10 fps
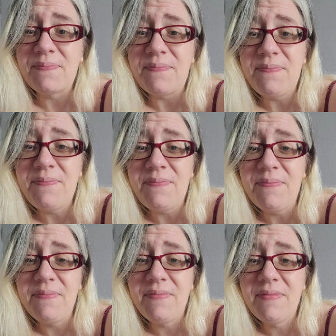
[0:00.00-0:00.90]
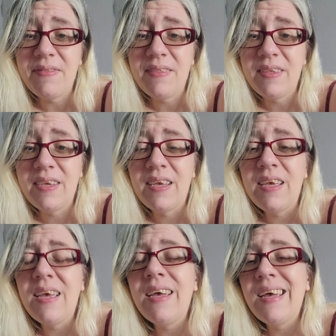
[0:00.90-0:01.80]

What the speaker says: No one is speaking in this clip.